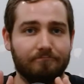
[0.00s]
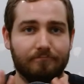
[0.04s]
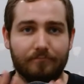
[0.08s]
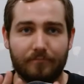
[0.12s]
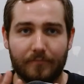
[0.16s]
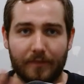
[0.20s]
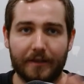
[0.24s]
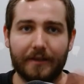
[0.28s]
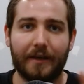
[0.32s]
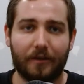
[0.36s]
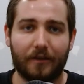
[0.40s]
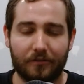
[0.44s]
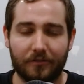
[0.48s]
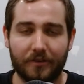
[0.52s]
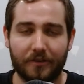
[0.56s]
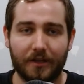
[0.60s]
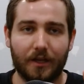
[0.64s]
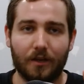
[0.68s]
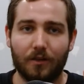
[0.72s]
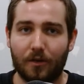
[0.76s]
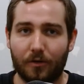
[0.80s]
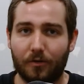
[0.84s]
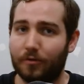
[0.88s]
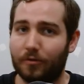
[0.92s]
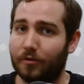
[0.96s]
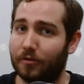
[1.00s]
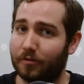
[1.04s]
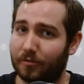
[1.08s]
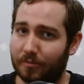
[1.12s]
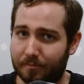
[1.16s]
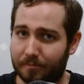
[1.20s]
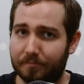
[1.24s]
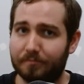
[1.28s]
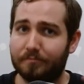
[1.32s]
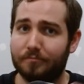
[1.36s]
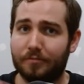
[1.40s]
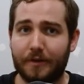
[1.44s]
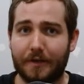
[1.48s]
The casting alone is
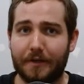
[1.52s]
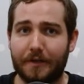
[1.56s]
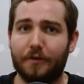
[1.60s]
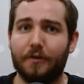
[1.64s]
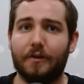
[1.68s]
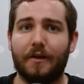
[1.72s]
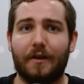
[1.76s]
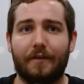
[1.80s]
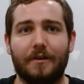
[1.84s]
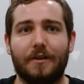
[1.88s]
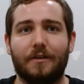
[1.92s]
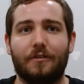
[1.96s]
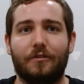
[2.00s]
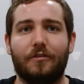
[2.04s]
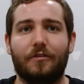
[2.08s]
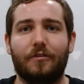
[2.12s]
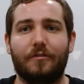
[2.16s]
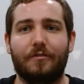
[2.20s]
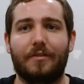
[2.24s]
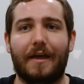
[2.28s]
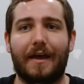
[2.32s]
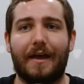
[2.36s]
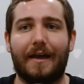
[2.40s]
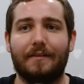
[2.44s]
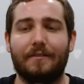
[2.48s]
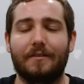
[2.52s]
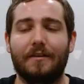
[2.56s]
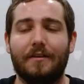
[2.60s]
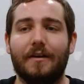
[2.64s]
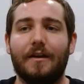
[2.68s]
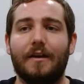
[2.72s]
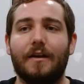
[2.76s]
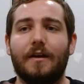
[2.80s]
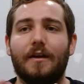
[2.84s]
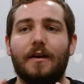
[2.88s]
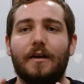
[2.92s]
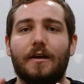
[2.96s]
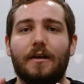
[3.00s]
pretty good evidence of that.
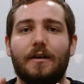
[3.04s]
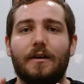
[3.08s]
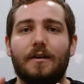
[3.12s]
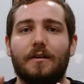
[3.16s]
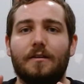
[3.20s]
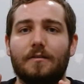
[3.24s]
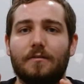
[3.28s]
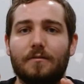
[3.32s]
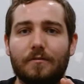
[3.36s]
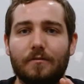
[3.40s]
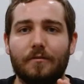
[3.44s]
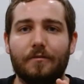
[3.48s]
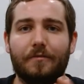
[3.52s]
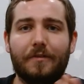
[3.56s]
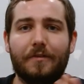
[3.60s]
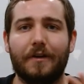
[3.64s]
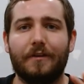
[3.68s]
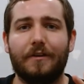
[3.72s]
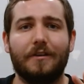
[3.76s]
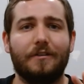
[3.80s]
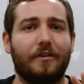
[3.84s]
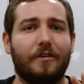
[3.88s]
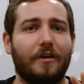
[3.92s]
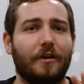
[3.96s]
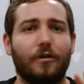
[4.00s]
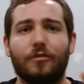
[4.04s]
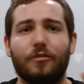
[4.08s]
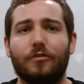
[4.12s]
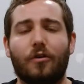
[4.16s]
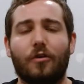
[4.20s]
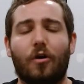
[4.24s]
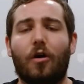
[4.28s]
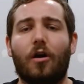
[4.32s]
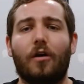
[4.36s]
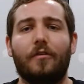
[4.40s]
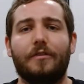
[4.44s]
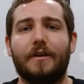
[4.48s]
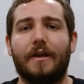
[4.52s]
Fairy tales
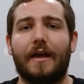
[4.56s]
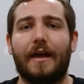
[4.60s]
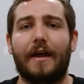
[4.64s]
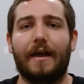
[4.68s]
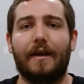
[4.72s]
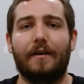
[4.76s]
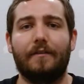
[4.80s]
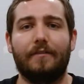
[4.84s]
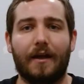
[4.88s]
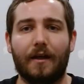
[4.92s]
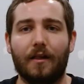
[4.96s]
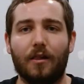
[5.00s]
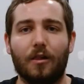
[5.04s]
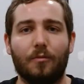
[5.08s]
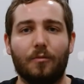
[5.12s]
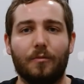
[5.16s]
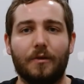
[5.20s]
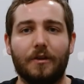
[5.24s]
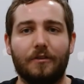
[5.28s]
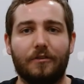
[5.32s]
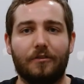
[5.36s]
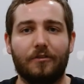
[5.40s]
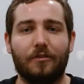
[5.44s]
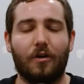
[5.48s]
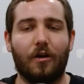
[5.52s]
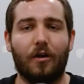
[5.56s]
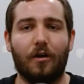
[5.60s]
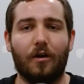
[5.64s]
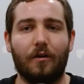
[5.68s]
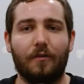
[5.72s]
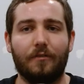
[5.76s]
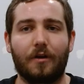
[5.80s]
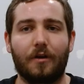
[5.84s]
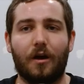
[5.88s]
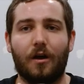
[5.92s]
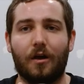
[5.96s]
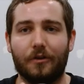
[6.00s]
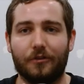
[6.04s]
often have elements of
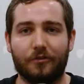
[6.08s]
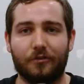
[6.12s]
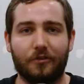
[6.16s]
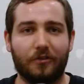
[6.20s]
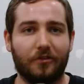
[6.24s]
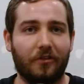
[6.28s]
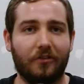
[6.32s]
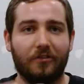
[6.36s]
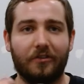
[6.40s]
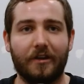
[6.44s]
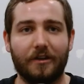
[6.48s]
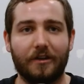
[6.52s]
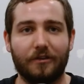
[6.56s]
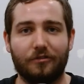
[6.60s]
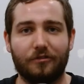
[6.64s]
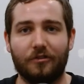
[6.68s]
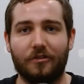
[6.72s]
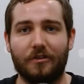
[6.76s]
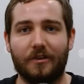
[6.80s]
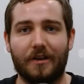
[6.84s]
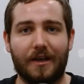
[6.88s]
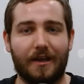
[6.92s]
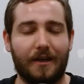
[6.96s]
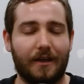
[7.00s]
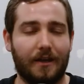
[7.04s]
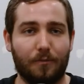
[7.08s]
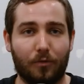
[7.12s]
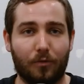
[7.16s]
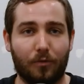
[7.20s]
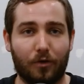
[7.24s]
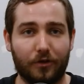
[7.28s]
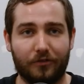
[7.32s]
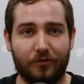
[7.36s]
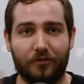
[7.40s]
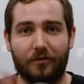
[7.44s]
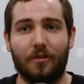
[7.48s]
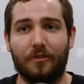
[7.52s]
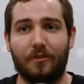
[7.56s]
ostracization and
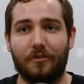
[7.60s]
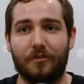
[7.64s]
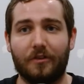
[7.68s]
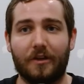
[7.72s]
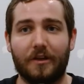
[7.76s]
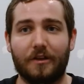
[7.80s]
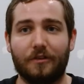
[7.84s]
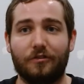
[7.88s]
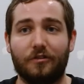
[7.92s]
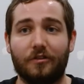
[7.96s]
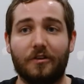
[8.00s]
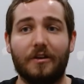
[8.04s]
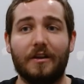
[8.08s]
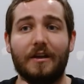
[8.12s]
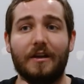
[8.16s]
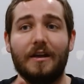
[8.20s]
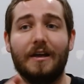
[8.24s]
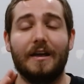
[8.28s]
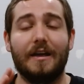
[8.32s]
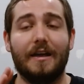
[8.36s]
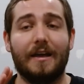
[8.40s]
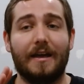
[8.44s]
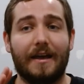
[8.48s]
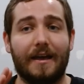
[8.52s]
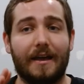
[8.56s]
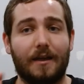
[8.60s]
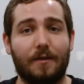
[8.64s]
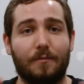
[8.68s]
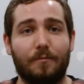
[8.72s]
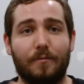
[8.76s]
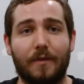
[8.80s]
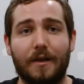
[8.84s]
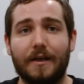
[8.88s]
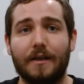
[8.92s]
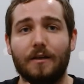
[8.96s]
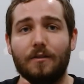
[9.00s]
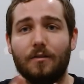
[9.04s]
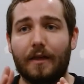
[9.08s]
marginalization, and
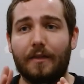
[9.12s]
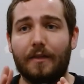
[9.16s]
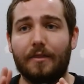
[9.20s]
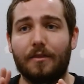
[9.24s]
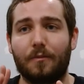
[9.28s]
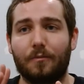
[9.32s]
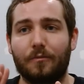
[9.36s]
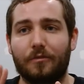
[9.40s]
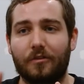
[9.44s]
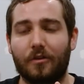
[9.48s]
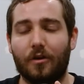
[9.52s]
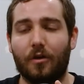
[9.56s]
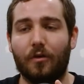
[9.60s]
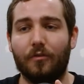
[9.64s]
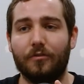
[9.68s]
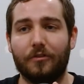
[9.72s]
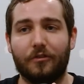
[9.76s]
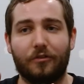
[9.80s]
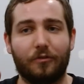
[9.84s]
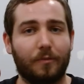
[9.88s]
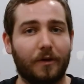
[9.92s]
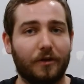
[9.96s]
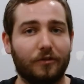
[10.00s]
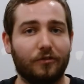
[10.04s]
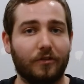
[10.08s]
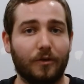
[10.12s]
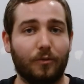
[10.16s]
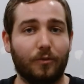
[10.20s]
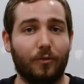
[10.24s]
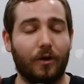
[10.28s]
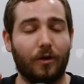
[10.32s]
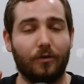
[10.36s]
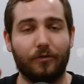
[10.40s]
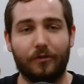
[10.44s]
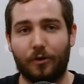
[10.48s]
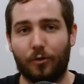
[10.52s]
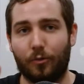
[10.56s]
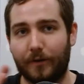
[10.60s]
many lend themselves especially
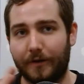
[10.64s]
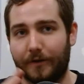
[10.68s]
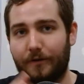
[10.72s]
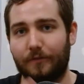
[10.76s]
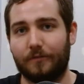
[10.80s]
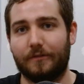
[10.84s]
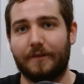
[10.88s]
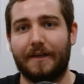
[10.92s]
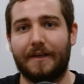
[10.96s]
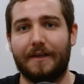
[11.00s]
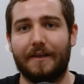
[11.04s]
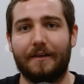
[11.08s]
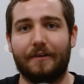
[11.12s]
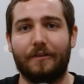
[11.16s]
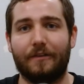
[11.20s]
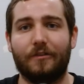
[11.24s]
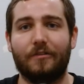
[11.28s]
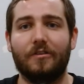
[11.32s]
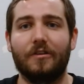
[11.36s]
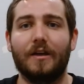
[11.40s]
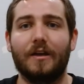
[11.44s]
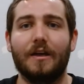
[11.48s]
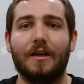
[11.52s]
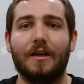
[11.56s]
well to queer readings.